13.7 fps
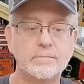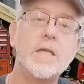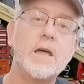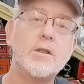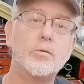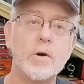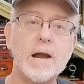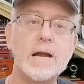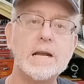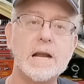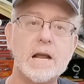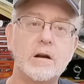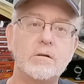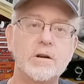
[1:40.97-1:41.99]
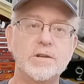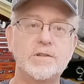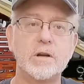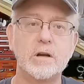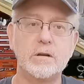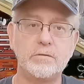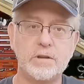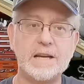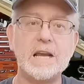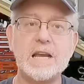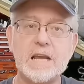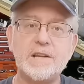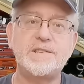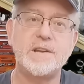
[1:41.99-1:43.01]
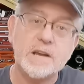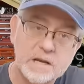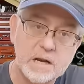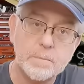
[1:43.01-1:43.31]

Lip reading: and then the radiator is like a heat sink,